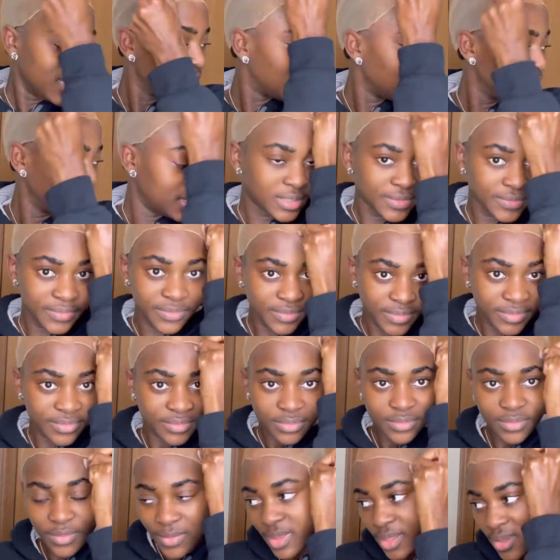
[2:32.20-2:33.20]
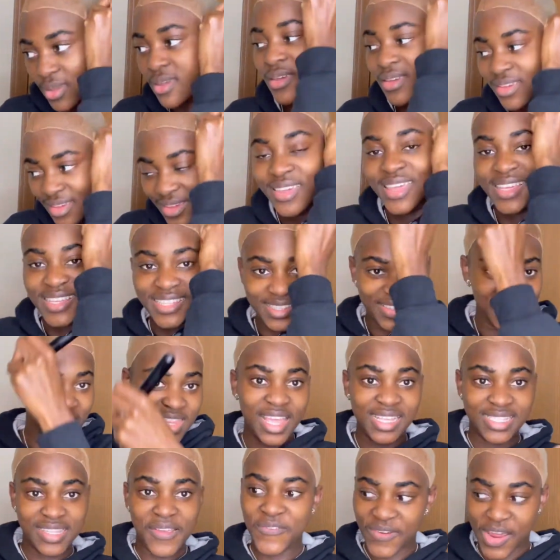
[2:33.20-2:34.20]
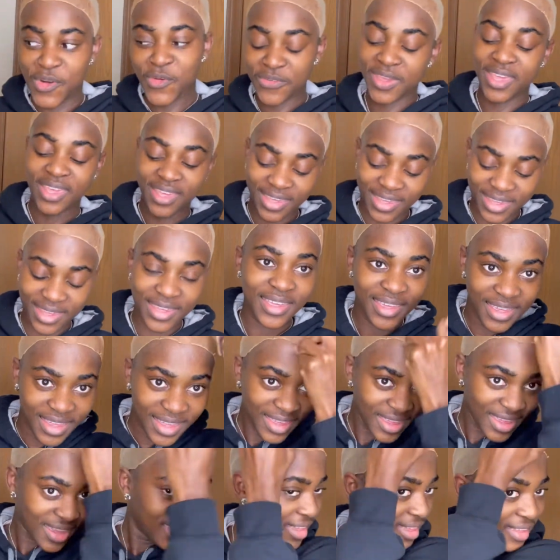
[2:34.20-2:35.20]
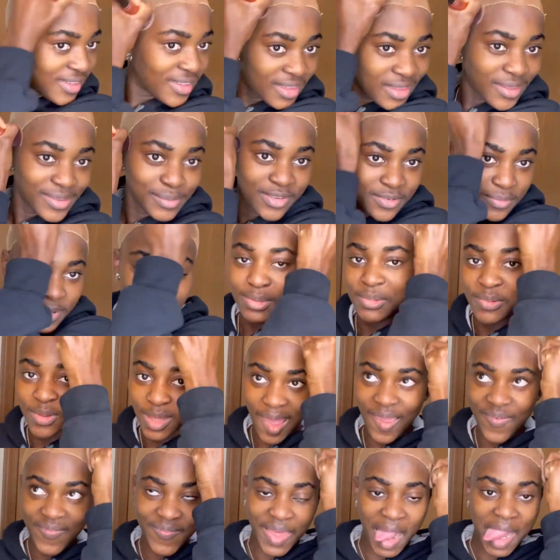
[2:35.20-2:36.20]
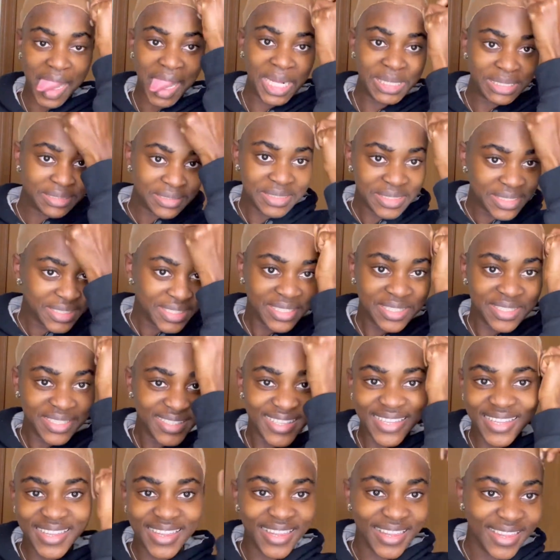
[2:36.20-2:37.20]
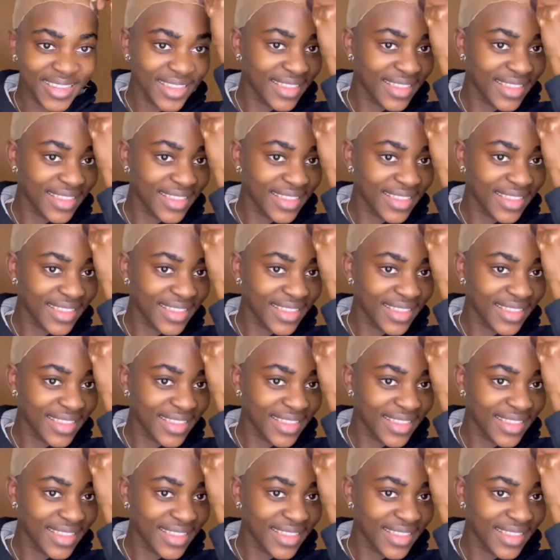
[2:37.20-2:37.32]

It doesn't really look like my skin, but hey, you work with what you have.